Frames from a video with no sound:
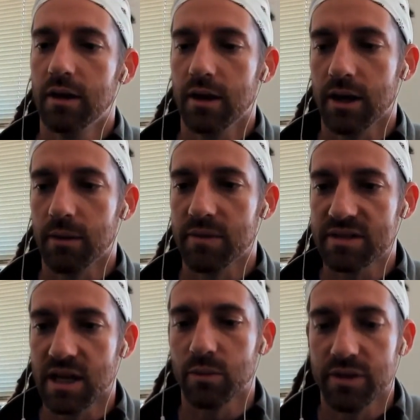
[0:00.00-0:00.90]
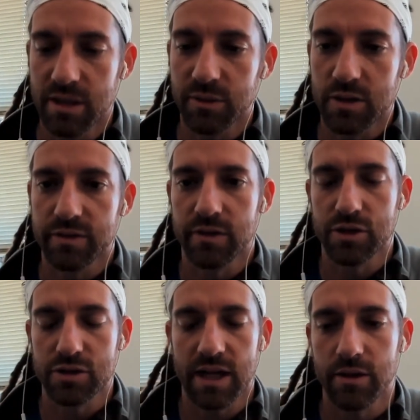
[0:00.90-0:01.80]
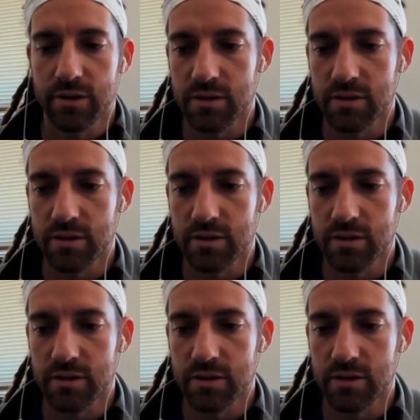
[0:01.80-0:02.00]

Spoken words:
The same goes for the church calendar.